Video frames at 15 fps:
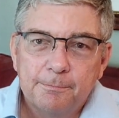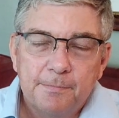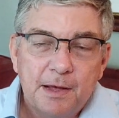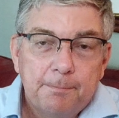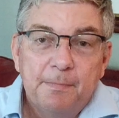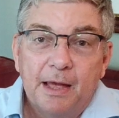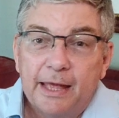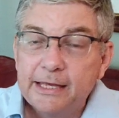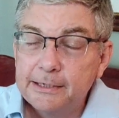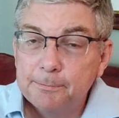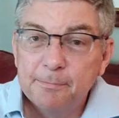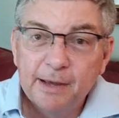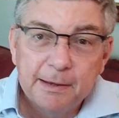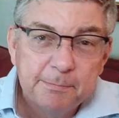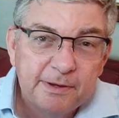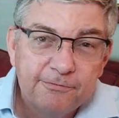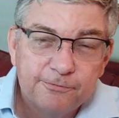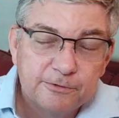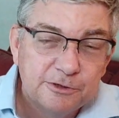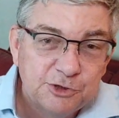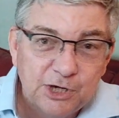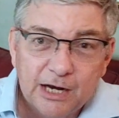And it may be
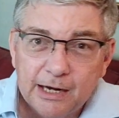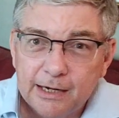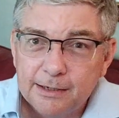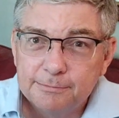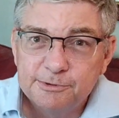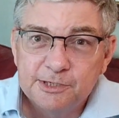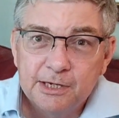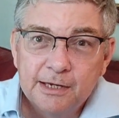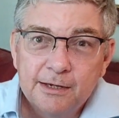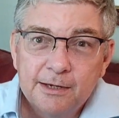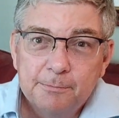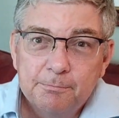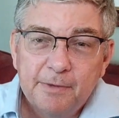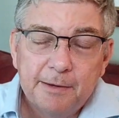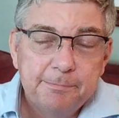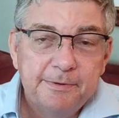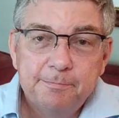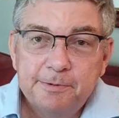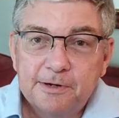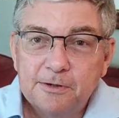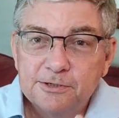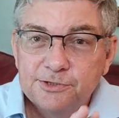for jobs, maybe
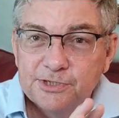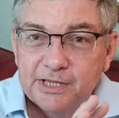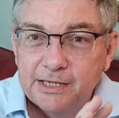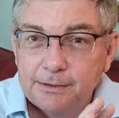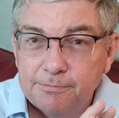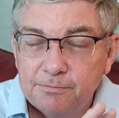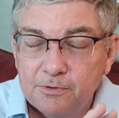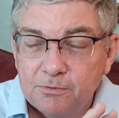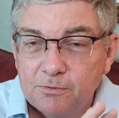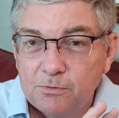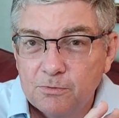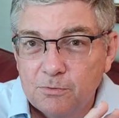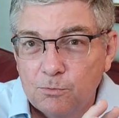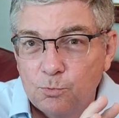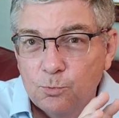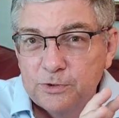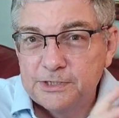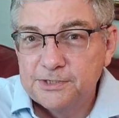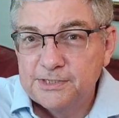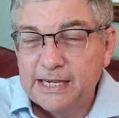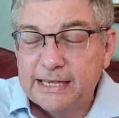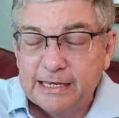because they
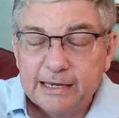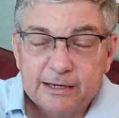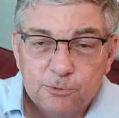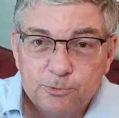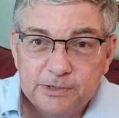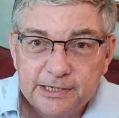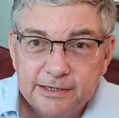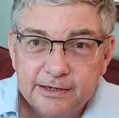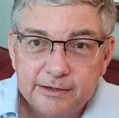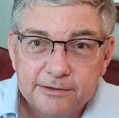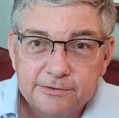want to take equity